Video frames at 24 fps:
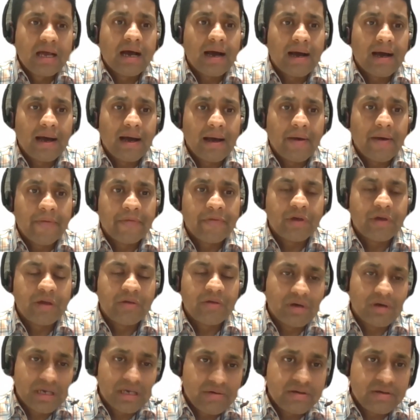Uh, so
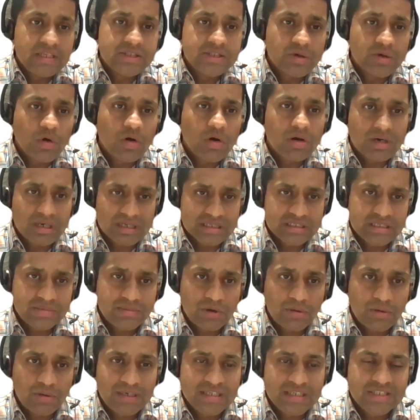even it is whole
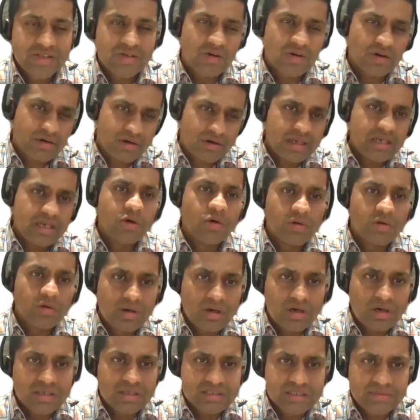transcriptome, it's not really whole
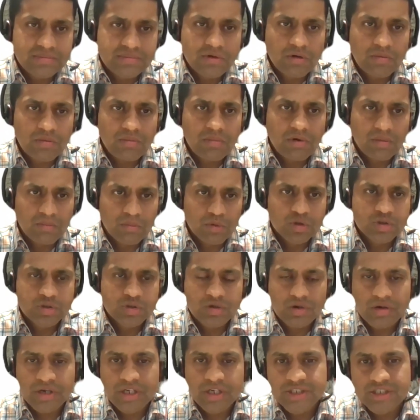transcriptome on
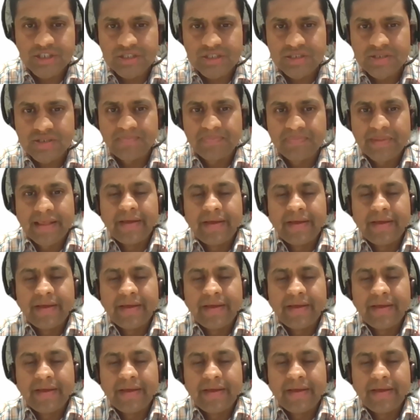most occasions.